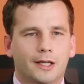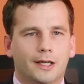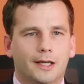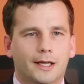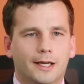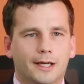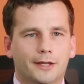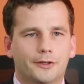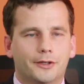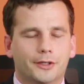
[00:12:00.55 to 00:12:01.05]

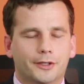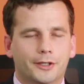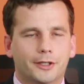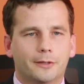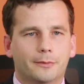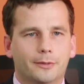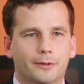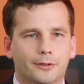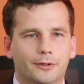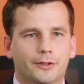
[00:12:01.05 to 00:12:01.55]
to
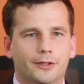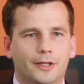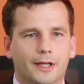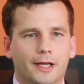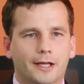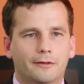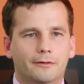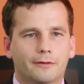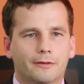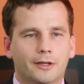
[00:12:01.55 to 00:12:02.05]
keep her
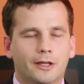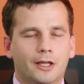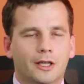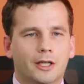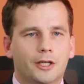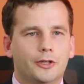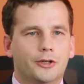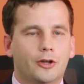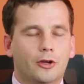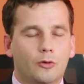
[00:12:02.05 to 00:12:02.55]
safe,
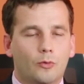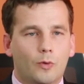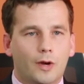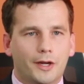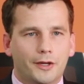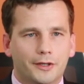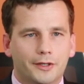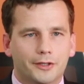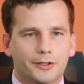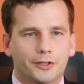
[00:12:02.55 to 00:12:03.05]
no
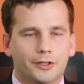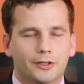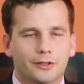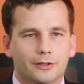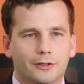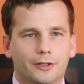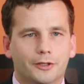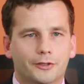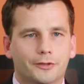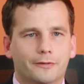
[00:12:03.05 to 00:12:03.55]
wonder she's
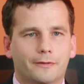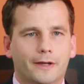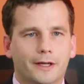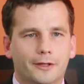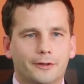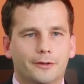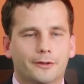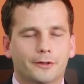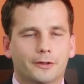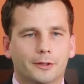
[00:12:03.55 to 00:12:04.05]
lost
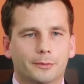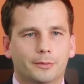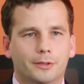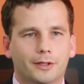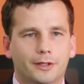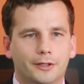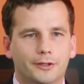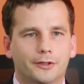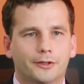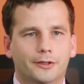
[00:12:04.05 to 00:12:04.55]
faith in the
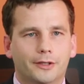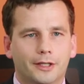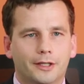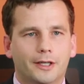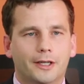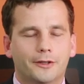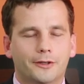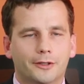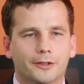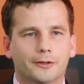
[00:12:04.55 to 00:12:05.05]
police. And
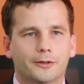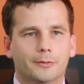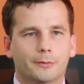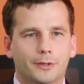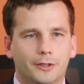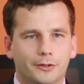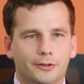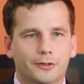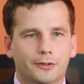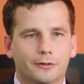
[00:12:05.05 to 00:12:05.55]
I think the
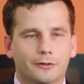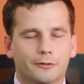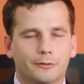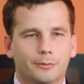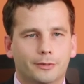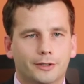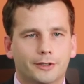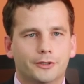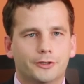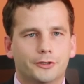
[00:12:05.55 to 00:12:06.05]
Minister
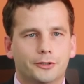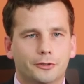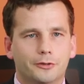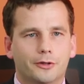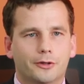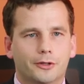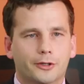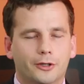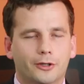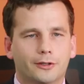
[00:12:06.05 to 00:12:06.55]
of Police,
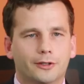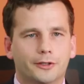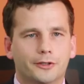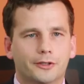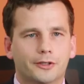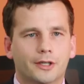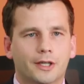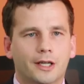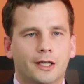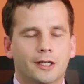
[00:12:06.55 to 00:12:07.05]
Judith
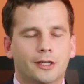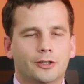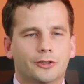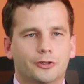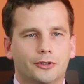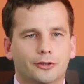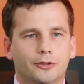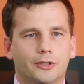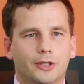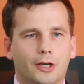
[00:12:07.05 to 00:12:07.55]
Collins,
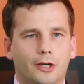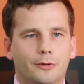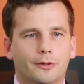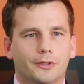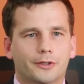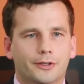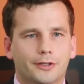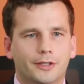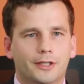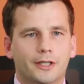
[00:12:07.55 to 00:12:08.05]
should go
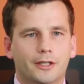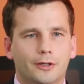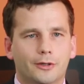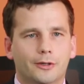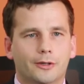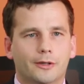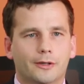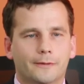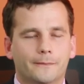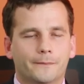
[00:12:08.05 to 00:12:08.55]
and see
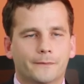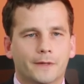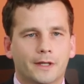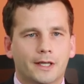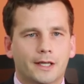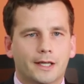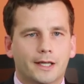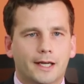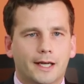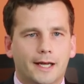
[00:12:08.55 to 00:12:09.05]
her
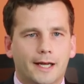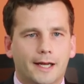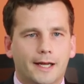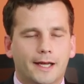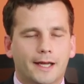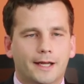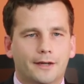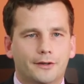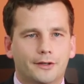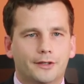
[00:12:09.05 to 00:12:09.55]

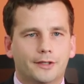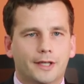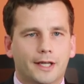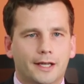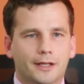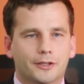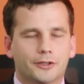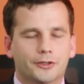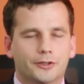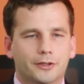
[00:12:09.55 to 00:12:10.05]
and
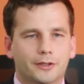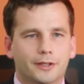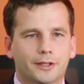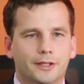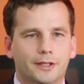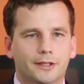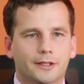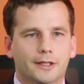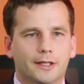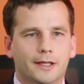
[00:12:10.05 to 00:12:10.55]

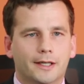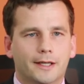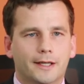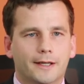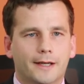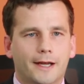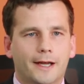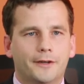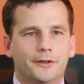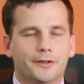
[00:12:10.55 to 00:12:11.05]
actually
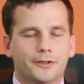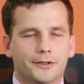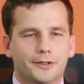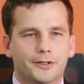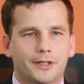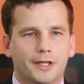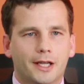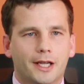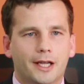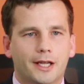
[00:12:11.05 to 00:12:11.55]

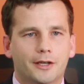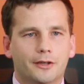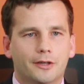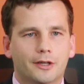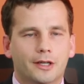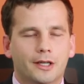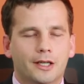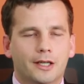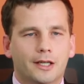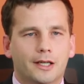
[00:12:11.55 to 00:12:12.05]
understand
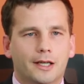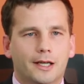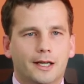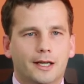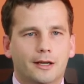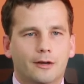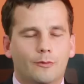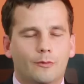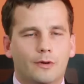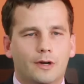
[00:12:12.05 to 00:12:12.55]

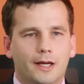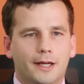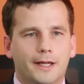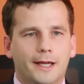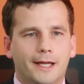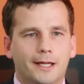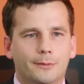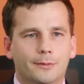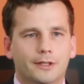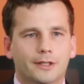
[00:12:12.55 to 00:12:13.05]
why
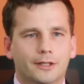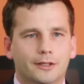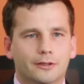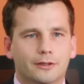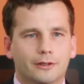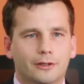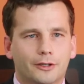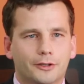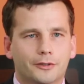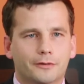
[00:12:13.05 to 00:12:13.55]
Amy
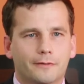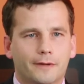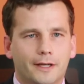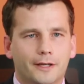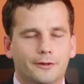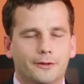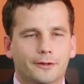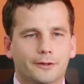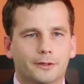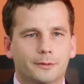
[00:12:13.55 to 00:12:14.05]
has lost
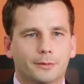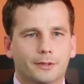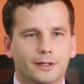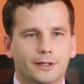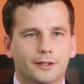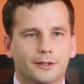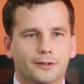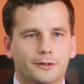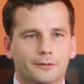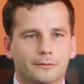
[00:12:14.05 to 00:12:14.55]
faith in the
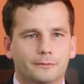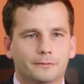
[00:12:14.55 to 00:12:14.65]
police.